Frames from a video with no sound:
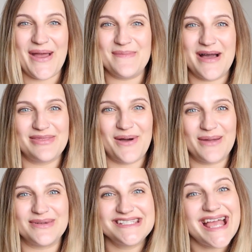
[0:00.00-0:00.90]
I thought
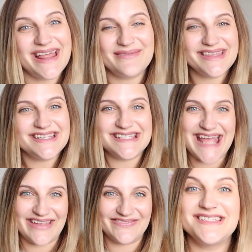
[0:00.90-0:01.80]
I would share that with you
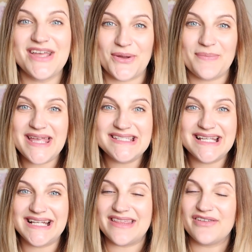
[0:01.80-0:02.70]
today. So
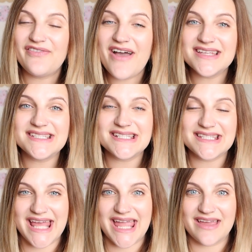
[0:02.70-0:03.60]
basically the first
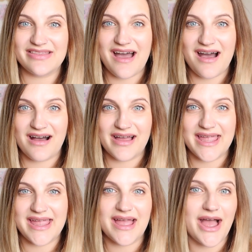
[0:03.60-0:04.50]
thing that
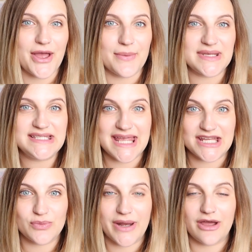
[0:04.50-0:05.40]
I
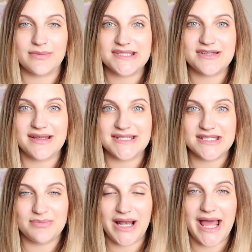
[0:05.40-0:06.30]
did when I was
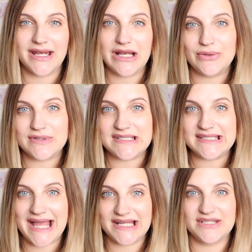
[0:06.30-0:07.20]
starting to plan
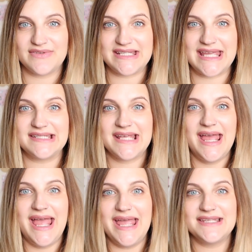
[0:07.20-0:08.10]
Lawson's activities
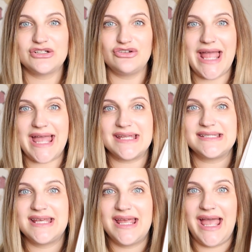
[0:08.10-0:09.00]
is
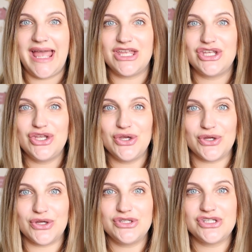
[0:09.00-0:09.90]
create a
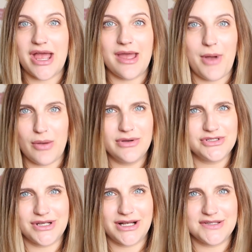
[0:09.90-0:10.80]
huge, I will
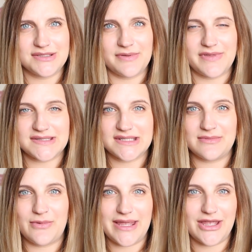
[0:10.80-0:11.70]
do a close-up of this because
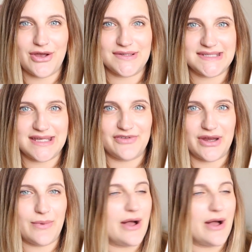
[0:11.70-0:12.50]
I'm aware you can't see it very